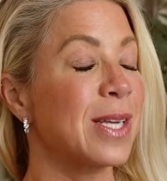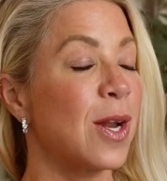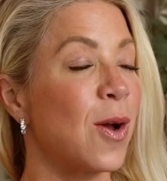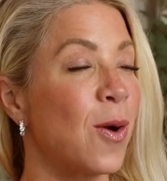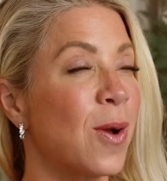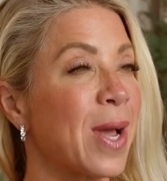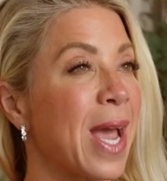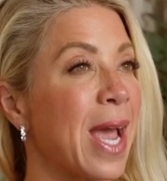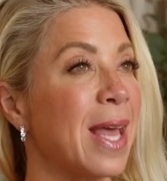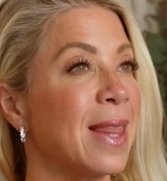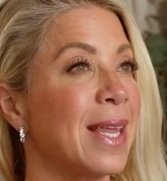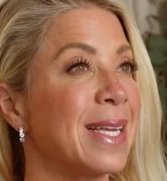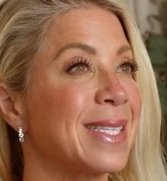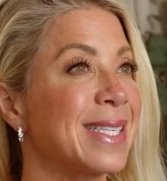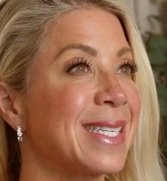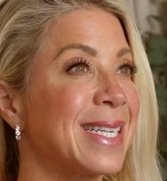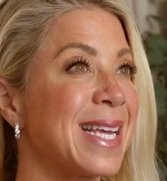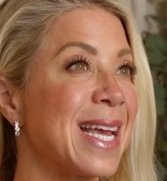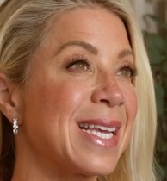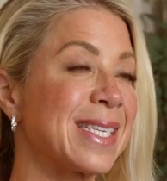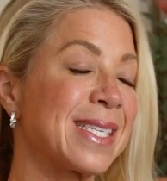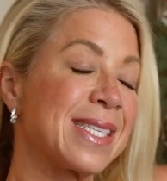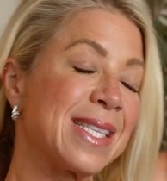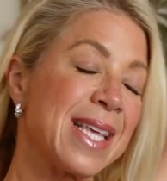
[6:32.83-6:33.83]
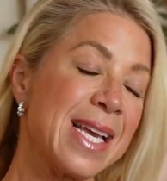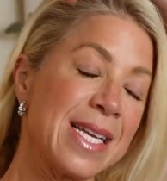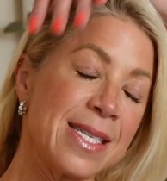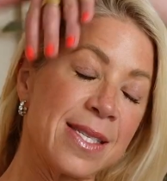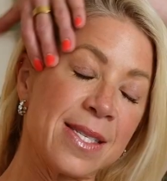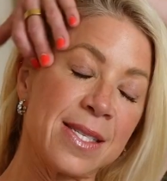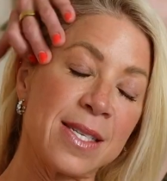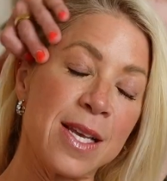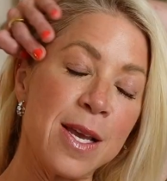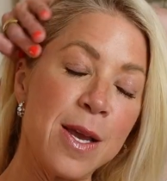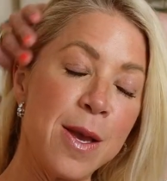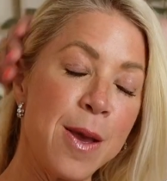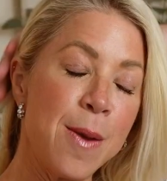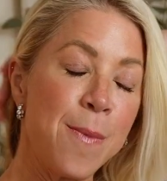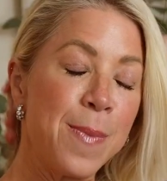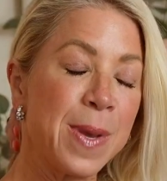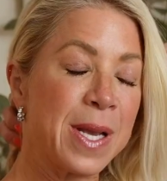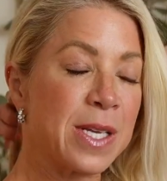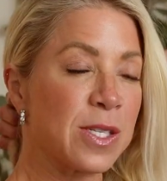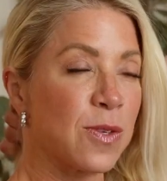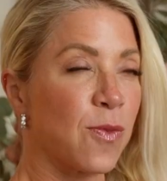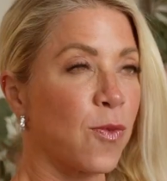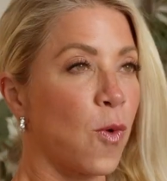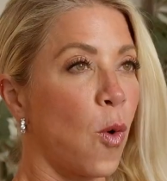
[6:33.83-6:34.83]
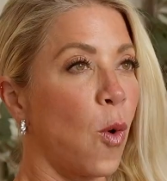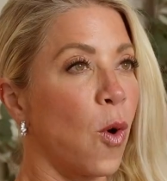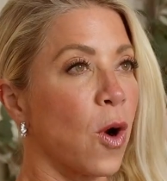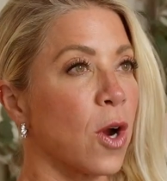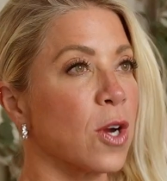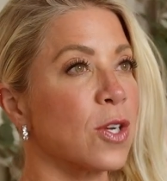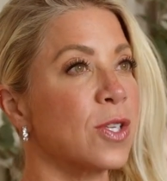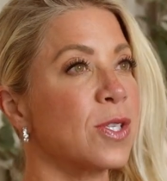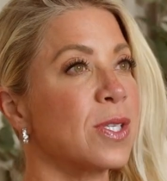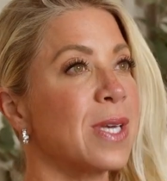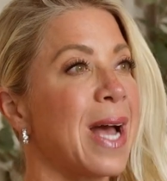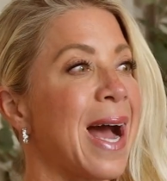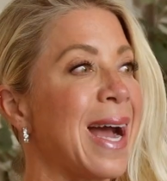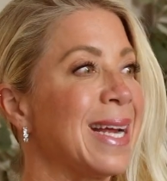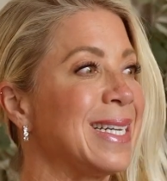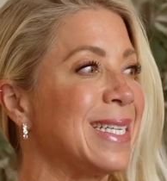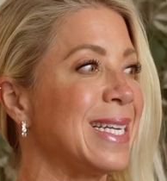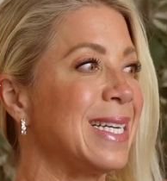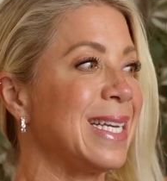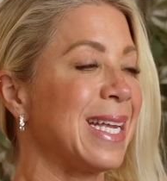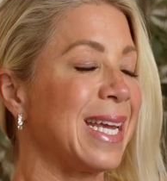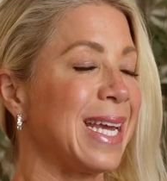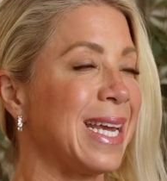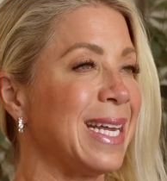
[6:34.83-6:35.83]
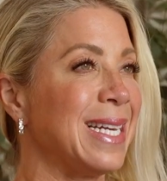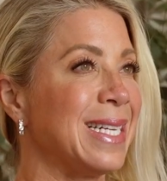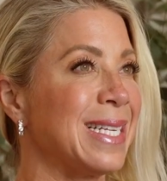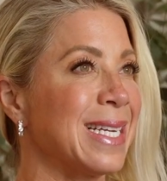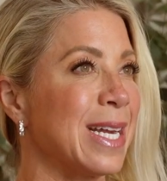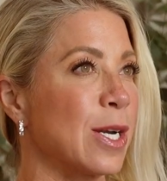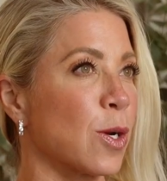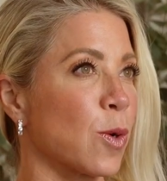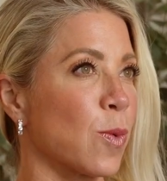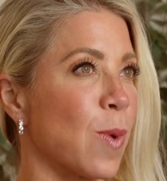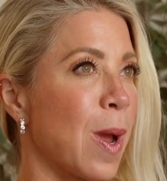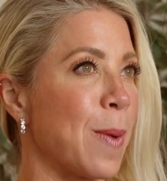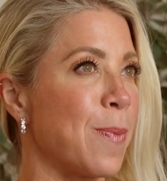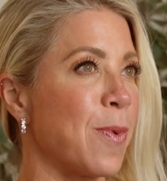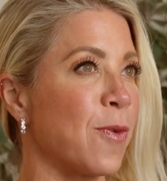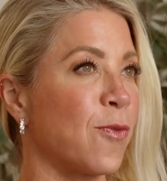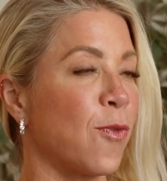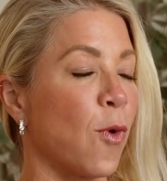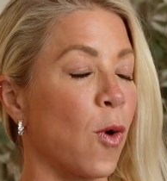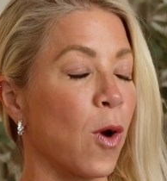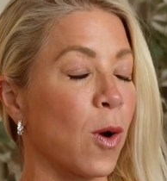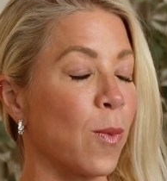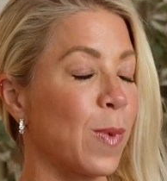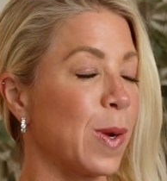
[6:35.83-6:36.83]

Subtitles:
okay, let's test this. Because of course, I didn't eat dinner right before.